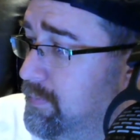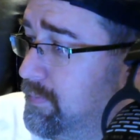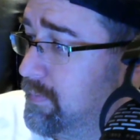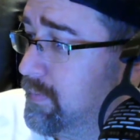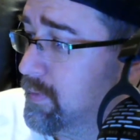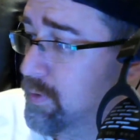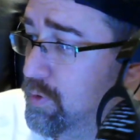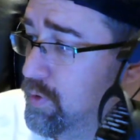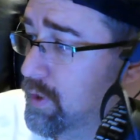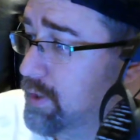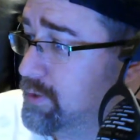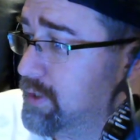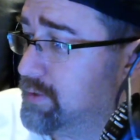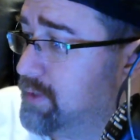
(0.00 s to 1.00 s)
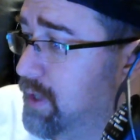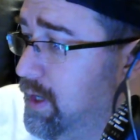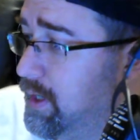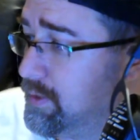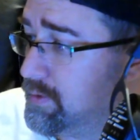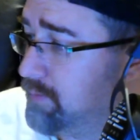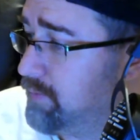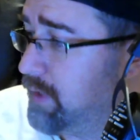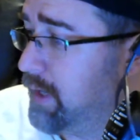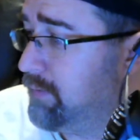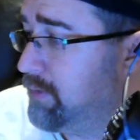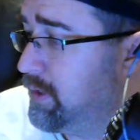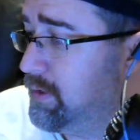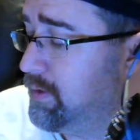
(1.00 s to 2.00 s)
You can adjust the highs. If you have
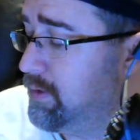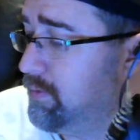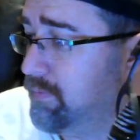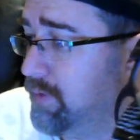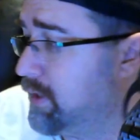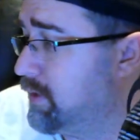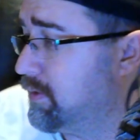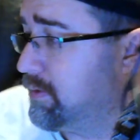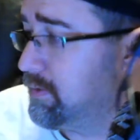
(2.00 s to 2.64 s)
an EQ, fuck it.